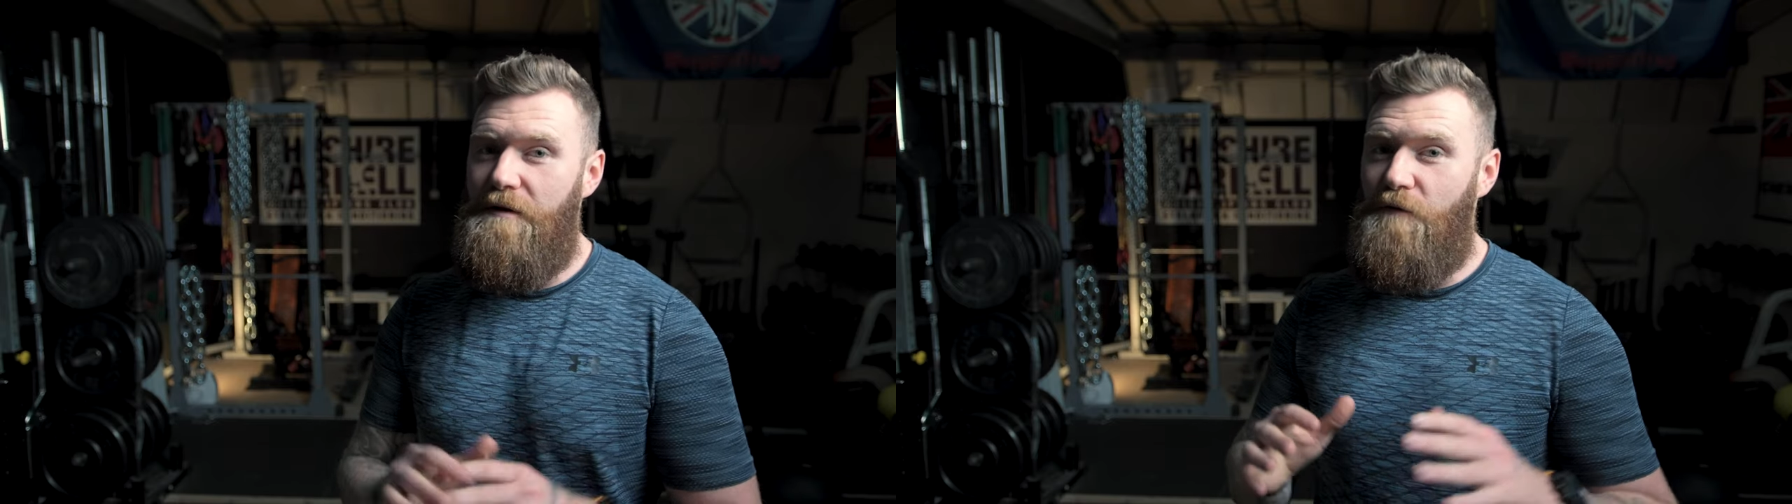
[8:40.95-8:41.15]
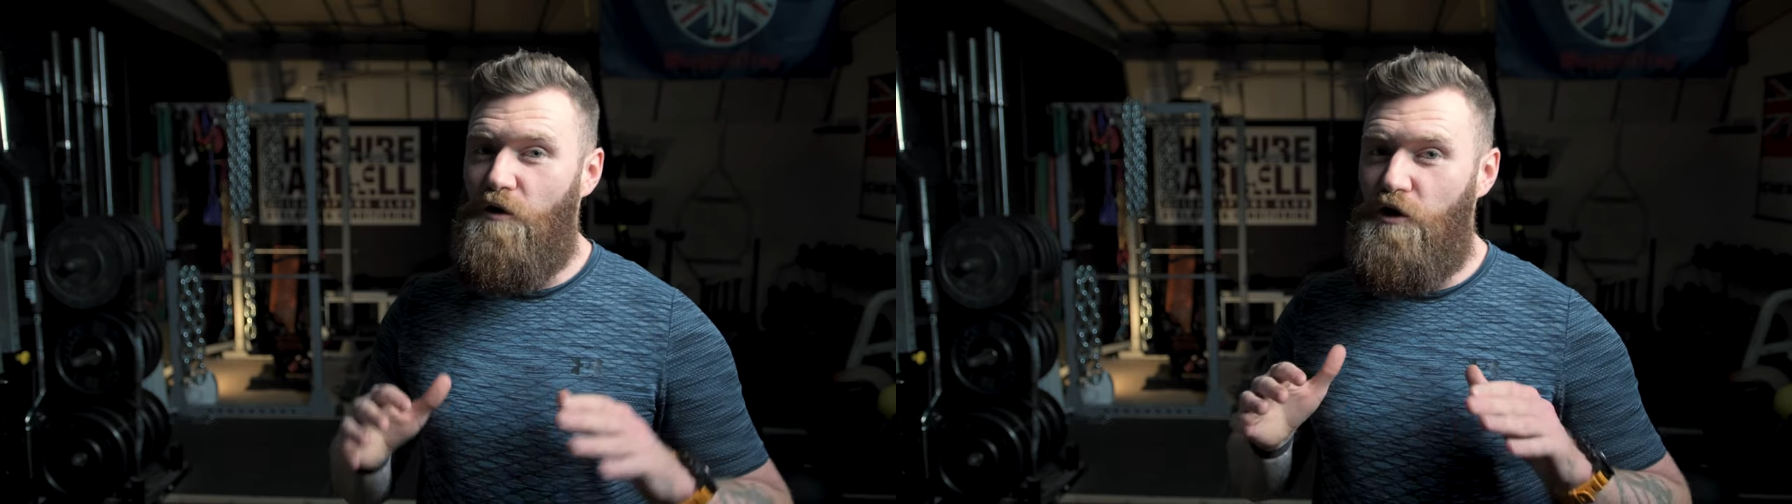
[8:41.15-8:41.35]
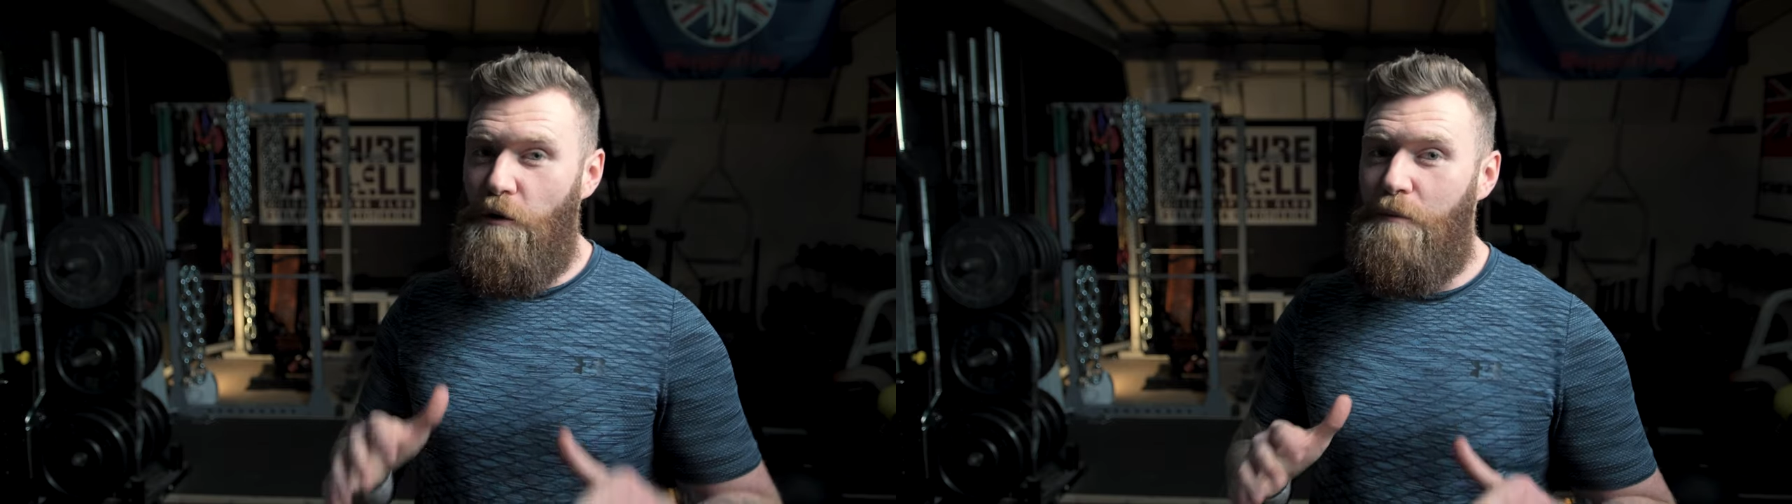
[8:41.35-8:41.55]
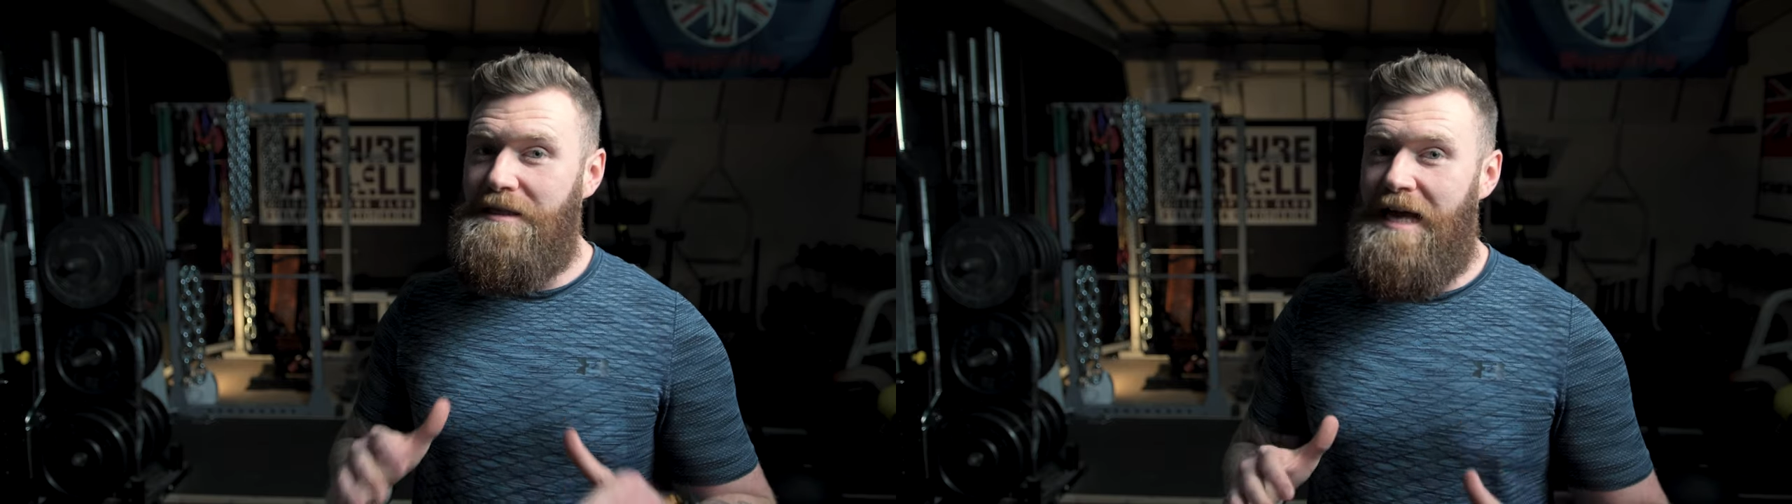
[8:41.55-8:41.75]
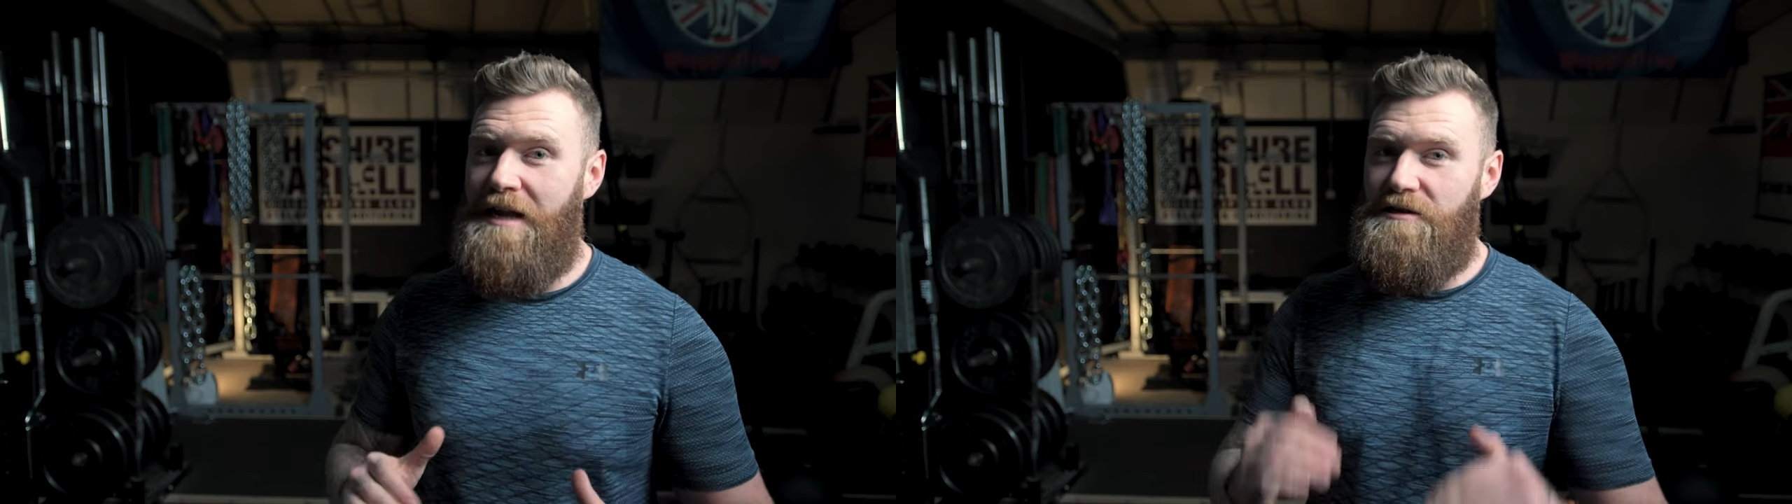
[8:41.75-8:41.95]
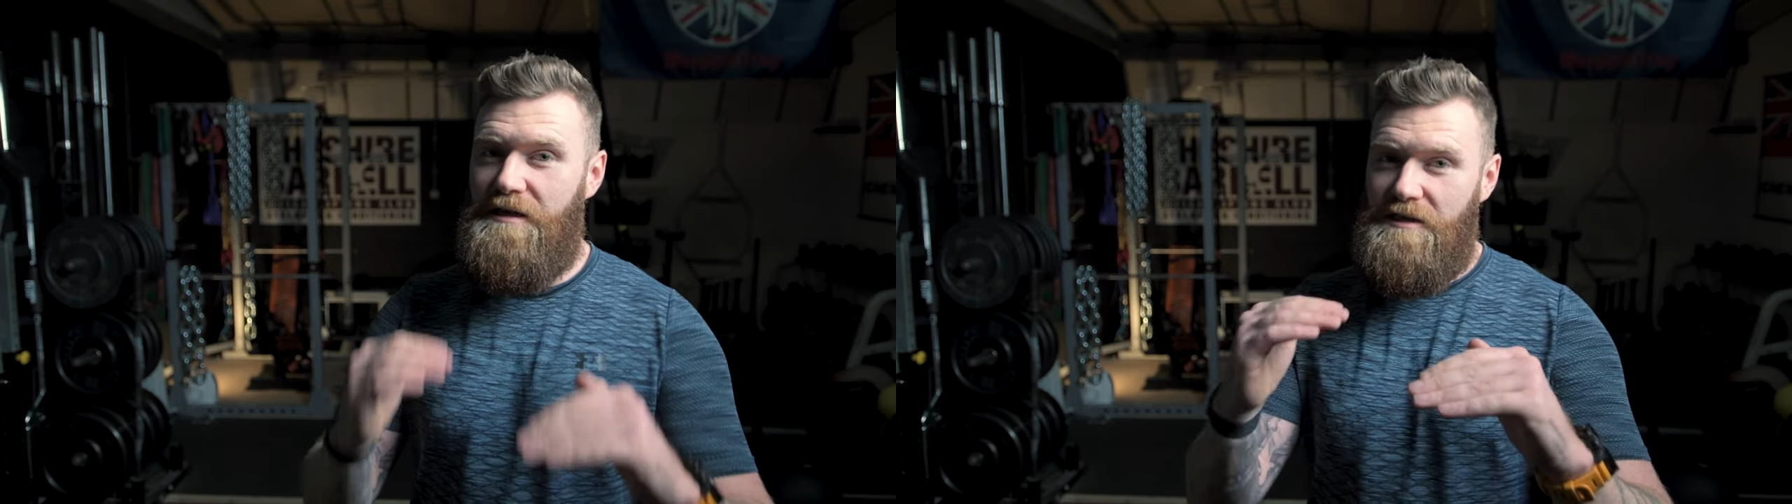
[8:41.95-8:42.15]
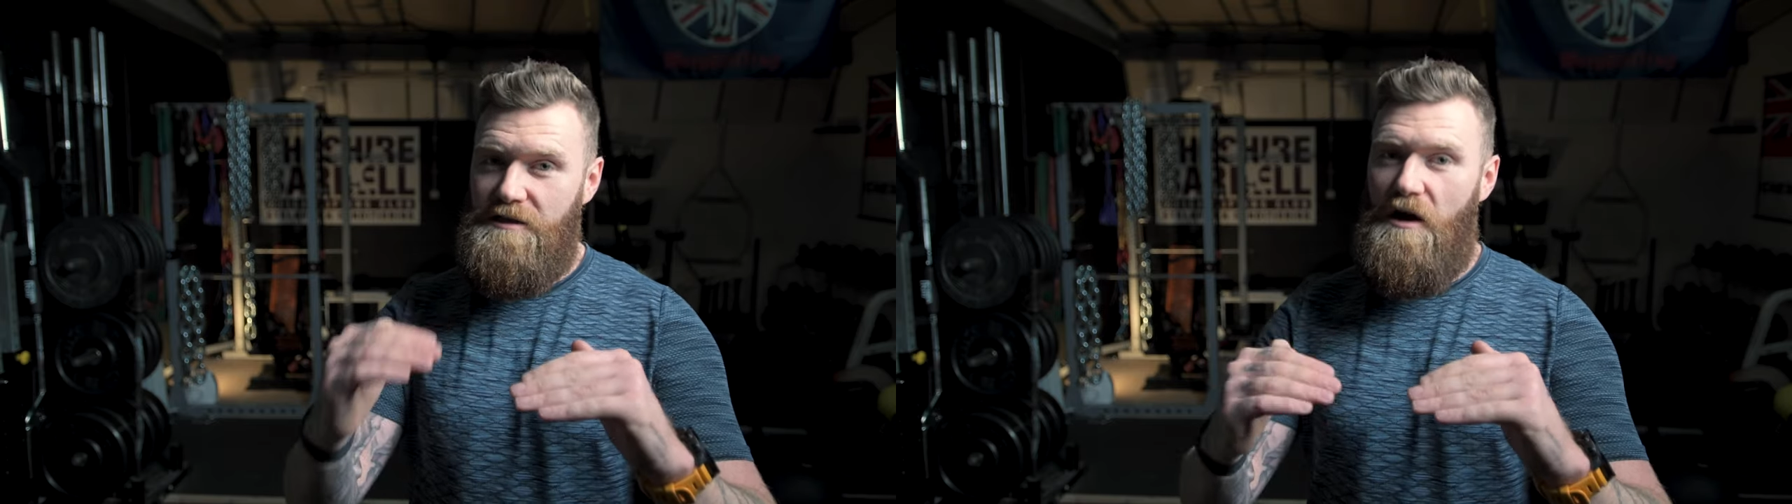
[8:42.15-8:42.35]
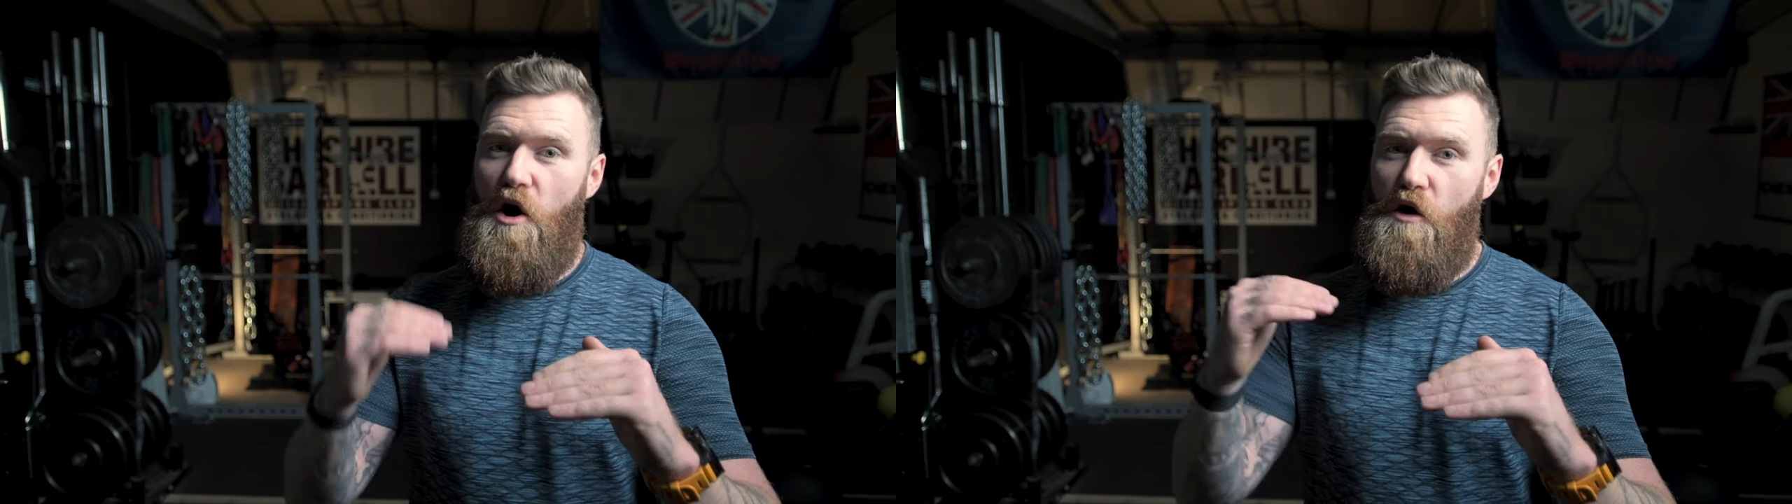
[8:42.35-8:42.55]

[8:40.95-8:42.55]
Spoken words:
before you potentially start